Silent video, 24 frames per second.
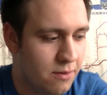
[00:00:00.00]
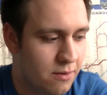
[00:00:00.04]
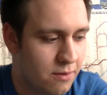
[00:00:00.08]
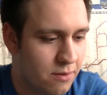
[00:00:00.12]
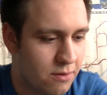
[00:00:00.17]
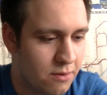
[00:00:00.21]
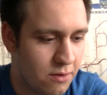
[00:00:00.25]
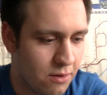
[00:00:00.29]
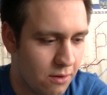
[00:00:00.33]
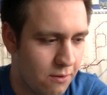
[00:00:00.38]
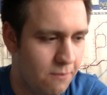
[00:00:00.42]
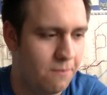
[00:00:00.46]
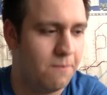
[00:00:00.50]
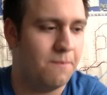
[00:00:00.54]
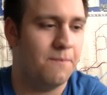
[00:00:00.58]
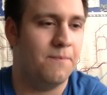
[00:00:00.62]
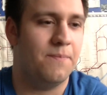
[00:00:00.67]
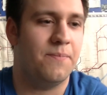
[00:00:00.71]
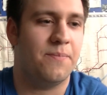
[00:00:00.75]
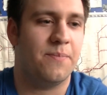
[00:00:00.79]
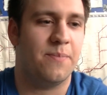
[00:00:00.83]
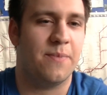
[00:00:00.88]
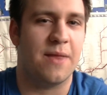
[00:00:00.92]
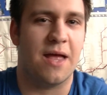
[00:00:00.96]
So,
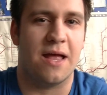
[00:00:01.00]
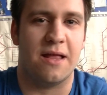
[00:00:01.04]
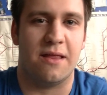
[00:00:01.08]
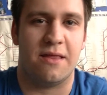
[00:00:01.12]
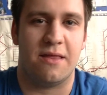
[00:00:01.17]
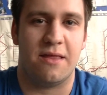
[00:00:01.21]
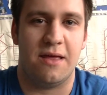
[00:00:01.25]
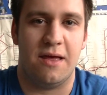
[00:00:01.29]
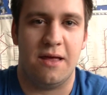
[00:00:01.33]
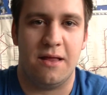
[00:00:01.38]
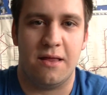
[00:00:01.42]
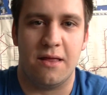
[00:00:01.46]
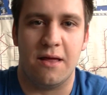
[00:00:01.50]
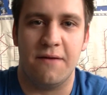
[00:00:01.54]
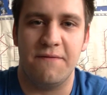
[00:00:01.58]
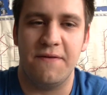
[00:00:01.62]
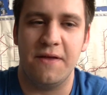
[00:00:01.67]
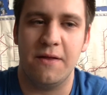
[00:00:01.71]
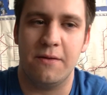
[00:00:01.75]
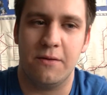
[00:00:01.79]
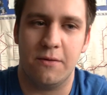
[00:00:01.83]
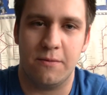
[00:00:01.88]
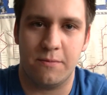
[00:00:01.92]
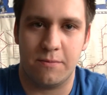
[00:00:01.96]
that's it. I
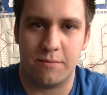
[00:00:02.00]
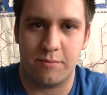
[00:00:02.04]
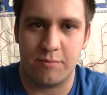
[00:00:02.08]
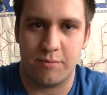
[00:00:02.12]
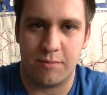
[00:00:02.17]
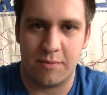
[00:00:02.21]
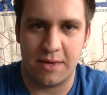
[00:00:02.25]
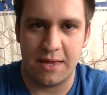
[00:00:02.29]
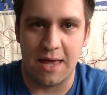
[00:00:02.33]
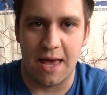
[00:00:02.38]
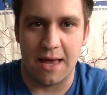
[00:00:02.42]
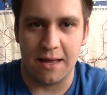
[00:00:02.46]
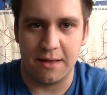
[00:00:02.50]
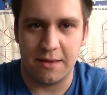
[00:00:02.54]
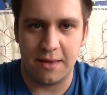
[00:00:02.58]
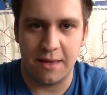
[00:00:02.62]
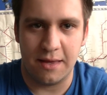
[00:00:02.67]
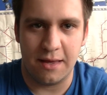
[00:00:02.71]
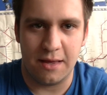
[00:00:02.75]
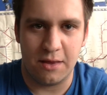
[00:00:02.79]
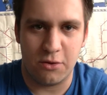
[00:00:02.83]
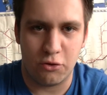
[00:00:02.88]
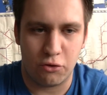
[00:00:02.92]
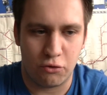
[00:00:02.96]
think the
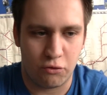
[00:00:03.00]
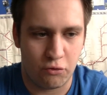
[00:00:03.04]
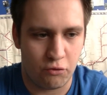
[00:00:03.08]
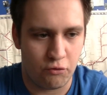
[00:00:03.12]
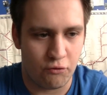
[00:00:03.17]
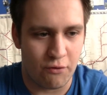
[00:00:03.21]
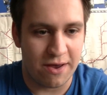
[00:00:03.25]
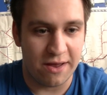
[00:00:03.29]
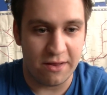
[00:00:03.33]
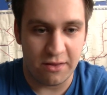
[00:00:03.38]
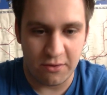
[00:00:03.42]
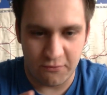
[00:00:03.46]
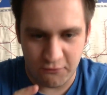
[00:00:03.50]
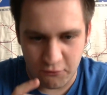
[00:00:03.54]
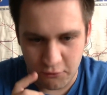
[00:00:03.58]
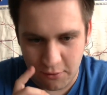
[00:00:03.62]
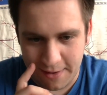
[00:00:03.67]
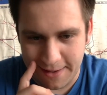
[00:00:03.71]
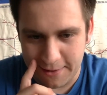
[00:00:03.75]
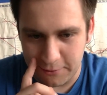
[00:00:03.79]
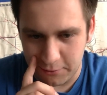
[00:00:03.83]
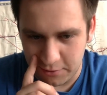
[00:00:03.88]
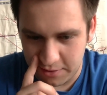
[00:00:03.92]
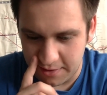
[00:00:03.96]
acting is great
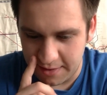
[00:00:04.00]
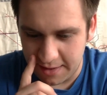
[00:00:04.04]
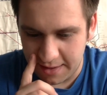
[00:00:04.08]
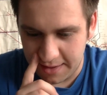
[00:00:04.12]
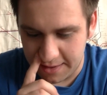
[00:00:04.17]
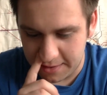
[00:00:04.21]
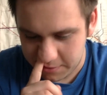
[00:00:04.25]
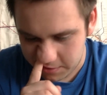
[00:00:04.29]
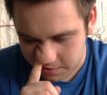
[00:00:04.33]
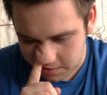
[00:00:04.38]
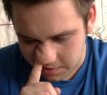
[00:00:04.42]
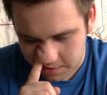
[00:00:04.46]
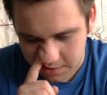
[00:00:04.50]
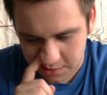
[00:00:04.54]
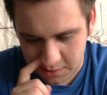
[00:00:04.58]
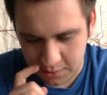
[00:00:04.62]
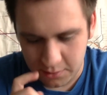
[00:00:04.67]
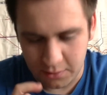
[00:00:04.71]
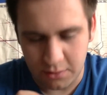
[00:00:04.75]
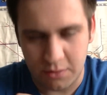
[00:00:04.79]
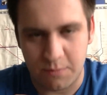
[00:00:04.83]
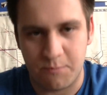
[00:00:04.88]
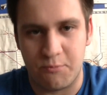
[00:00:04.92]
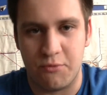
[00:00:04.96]
throughout, and it
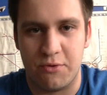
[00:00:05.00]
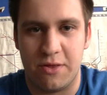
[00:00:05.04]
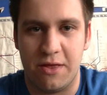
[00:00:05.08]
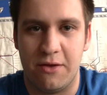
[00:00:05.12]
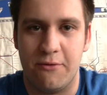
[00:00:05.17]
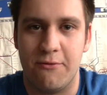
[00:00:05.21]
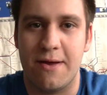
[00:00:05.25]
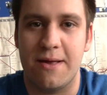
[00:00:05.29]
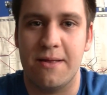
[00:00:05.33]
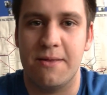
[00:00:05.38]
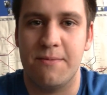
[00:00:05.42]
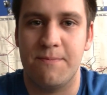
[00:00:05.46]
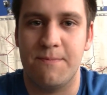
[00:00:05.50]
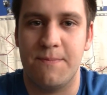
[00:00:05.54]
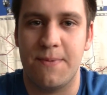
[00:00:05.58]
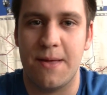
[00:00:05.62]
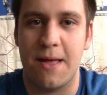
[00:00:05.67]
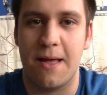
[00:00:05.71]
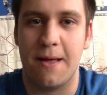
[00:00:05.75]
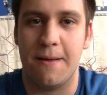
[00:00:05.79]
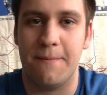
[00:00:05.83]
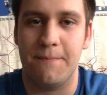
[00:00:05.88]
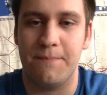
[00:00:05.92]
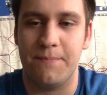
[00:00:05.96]
looks pretty great,
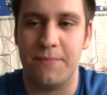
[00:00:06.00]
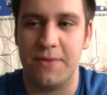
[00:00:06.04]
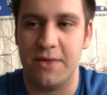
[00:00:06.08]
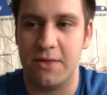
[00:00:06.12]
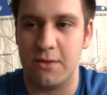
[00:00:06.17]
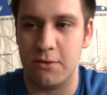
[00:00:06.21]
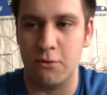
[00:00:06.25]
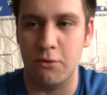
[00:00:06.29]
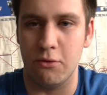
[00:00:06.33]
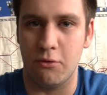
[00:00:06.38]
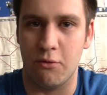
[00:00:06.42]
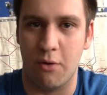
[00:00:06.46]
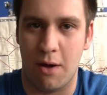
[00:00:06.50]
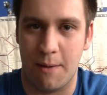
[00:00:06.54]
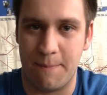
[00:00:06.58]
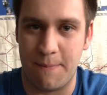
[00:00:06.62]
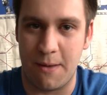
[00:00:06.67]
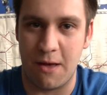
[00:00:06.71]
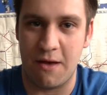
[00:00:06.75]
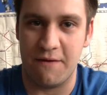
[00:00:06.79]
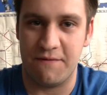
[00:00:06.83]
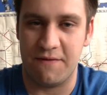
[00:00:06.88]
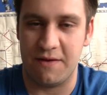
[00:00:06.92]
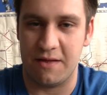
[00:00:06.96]
but it's not quite a
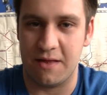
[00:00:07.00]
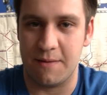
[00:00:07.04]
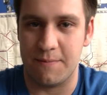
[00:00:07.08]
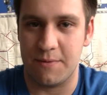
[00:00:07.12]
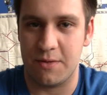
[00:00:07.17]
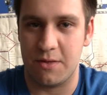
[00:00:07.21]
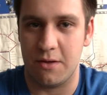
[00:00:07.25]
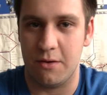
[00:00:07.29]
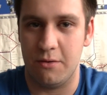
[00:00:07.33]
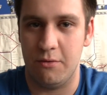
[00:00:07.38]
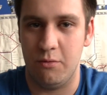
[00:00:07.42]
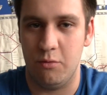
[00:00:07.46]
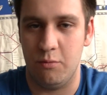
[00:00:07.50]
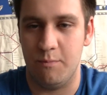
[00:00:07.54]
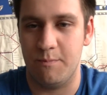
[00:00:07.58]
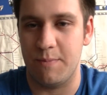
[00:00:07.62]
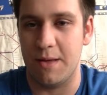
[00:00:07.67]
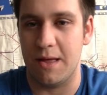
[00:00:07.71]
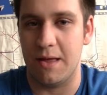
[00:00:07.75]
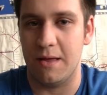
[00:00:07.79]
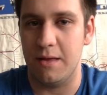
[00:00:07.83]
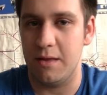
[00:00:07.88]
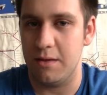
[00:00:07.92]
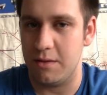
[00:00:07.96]
perfect episode,
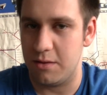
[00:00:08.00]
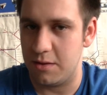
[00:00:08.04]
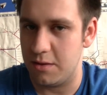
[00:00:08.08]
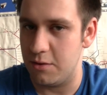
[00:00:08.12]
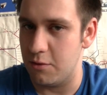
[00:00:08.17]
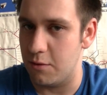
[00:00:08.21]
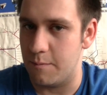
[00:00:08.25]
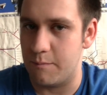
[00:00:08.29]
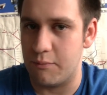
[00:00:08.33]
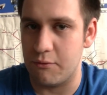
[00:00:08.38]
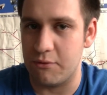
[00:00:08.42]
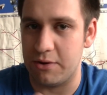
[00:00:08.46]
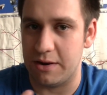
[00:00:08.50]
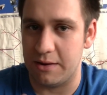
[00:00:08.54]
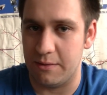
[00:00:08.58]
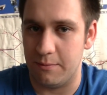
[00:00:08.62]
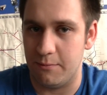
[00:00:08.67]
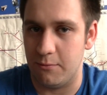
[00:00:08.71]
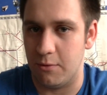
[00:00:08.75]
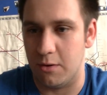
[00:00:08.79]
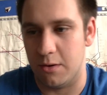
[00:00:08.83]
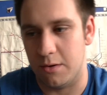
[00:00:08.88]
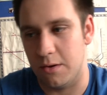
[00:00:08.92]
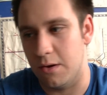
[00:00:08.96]
but it's still a
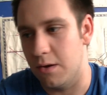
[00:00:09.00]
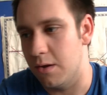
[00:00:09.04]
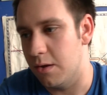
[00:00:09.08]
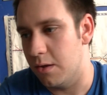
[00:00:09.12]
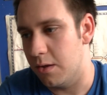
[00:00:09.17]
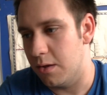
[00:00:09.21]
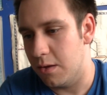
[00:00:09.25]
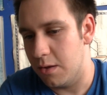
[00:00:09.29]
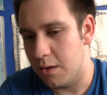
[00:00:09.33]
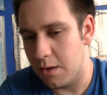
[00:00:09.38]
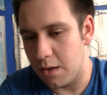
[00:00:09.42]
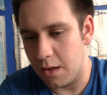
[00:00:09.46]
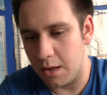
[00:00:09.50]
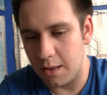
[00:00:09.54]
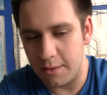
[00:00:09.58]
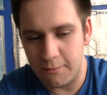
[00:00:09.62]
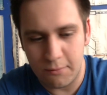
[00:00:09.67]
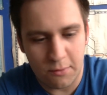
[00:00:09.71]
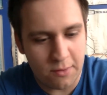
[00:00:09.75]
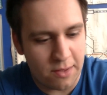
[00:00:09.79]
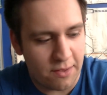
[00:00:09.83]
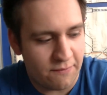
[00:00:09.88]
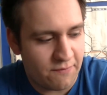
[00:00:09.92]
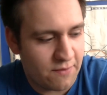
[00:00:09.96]
brilliant one. I
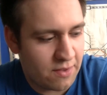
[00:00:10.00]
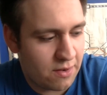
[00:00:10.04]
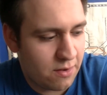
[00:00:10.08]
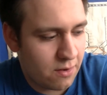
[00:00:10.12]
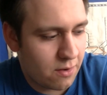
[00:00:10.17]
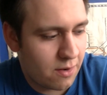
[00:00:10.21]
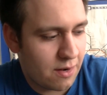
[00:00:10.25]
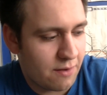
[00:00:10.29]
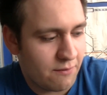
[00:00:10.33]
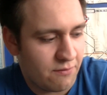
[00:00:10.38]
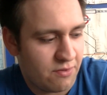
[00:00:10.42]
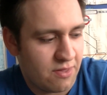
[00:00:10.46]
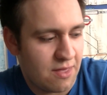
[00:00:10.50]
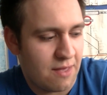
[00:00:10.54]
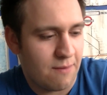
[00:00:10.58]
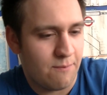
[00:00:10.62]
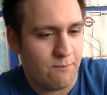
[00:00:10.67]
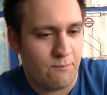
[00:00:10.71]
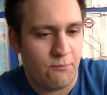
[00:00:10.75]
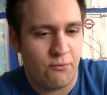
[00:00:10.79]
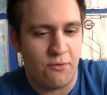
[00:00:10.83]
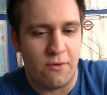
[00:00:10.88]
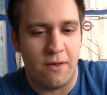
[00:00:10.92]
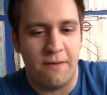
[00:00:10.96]
would give it a 9 out of 10.